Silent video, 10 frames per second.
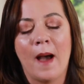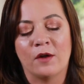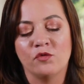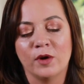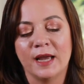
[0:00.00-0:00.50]

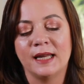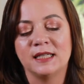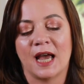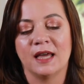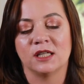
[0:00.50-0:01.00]
And
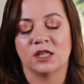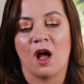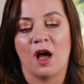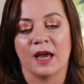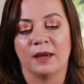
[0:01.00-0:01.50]
really take the
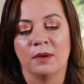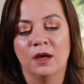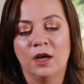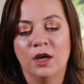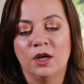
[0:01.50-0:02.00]
time
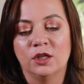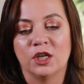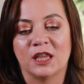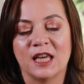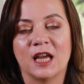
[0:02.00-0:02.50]

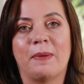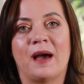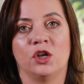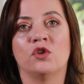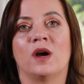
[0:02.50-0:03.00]
to think
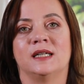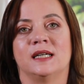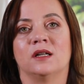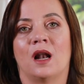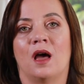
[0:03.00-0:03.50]
about your
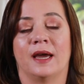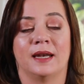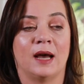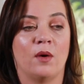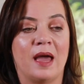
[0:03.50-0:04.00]
ideal
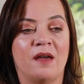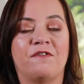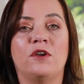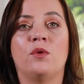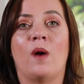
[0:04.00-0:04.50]
client. Now,
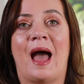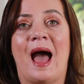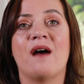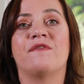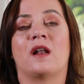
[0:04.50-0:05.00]
if you
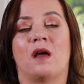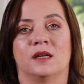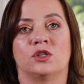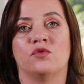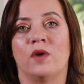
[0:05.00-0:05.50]
have
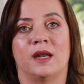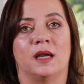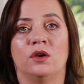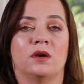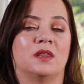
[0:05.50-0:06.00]
clients
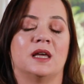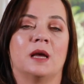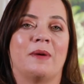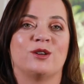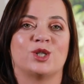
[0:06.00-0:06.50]
already, you can
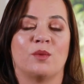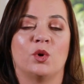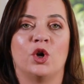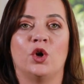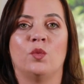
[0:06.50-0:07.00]
think about
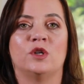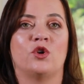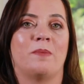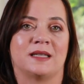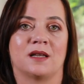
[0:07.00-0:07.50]
someone who
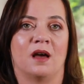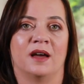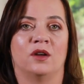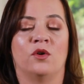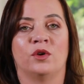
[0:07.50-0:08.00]
was your best
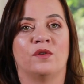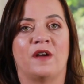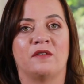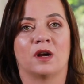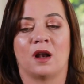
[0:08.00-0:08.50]
client or your
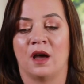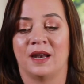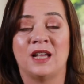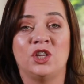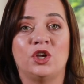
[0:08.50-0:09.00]
favorite
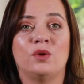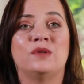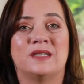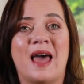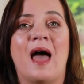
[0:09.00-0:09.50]
client and
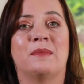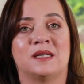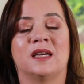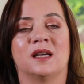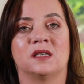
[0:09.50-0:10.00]
use them
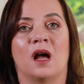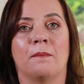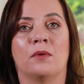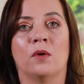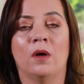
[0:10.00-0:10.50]
as the
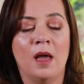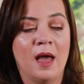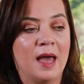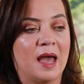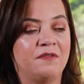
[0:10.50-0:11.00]
example.
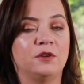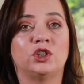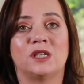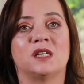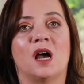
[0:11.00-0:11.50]
If you're
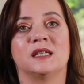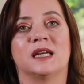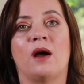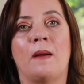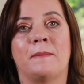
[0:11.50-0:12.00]
just
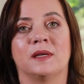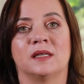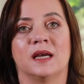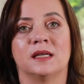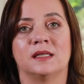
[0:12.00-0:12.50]
starting out in
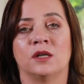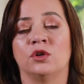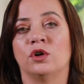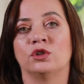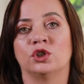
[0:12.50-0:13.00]
business and
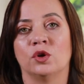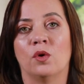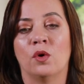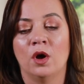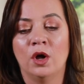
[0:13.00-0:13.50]
you're not
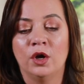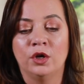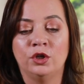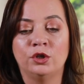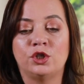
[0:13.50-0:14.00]
sure,
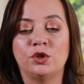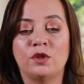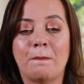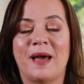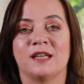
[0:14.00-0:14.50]
you
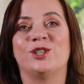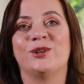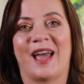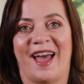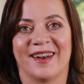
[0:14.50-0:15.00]
do the best
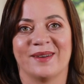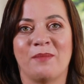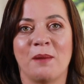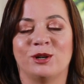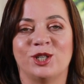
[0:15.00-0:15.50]
you can.
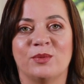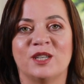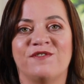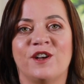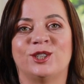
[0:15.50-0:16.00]
My motto
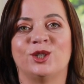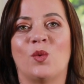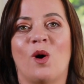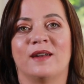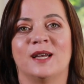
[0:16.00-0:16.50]
is
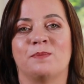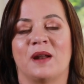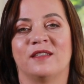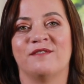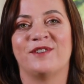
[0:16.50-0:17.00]
version one is
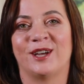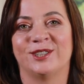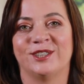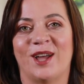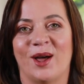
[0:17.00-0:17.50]
better than
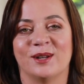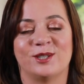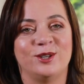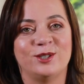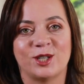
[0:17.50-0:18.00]
version none.
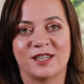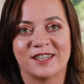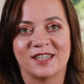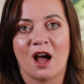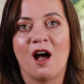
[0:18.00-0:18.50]
So you just
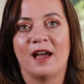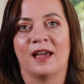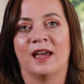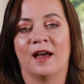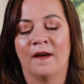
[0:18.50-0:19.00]
start
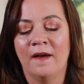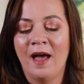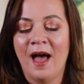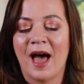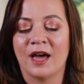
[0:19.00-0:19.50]
here.
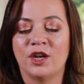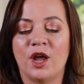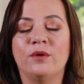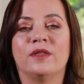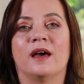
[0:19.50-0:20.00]
And
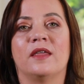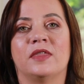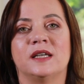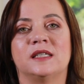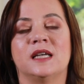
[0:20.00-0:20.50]
know
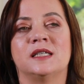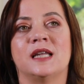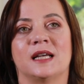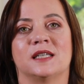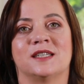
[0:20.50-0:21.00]
that this is
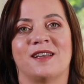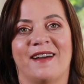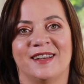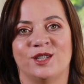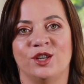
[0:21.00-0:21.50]
an
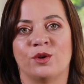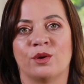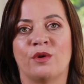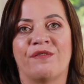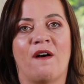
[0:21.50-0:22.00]
exercise that you
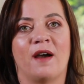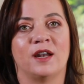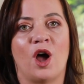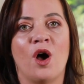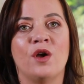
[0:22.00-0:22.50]
can
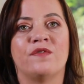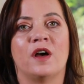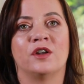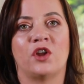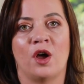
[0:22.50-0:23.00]
refine
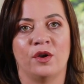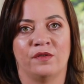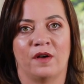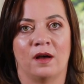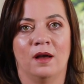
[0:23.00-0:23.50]
over and
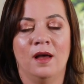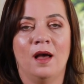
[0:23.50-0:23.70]
over.